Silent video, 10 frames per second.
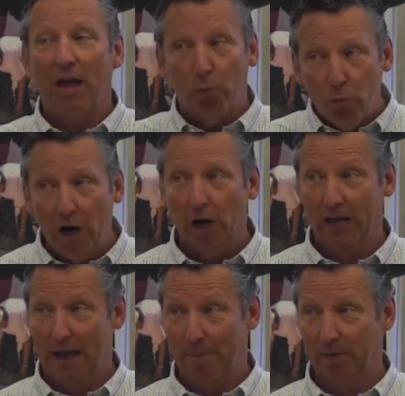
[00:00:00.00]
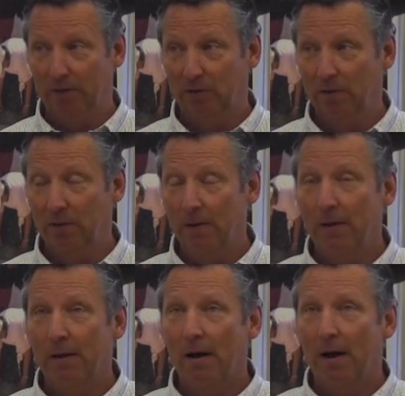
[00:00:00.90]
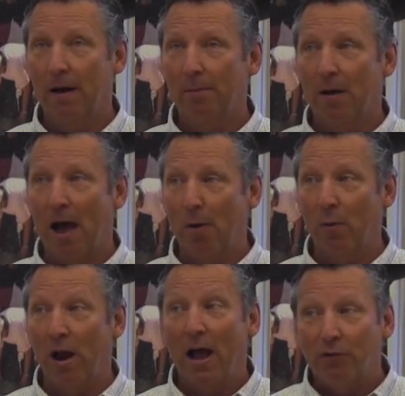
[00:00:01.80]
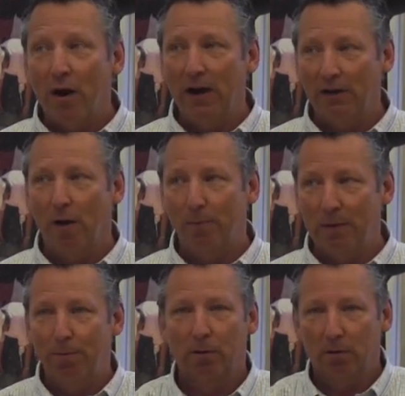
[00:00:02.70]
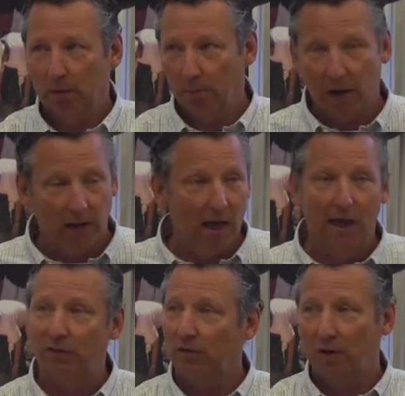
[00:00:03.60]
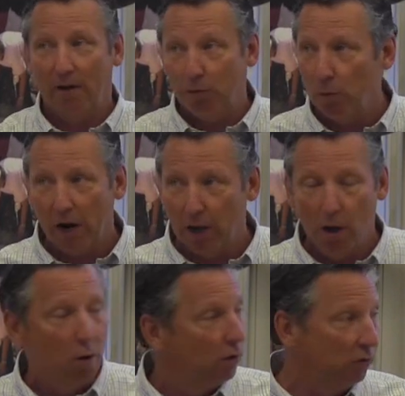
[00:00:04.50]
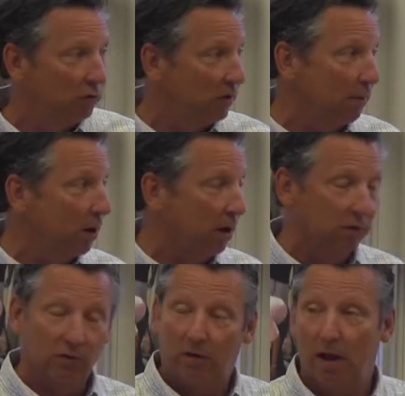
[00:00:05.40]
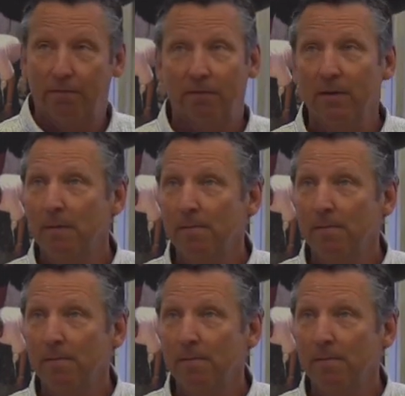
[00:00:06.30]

that rarely happens. Uh, I, what I try to tell people in my classes and everywhere I go and in seminars and stuff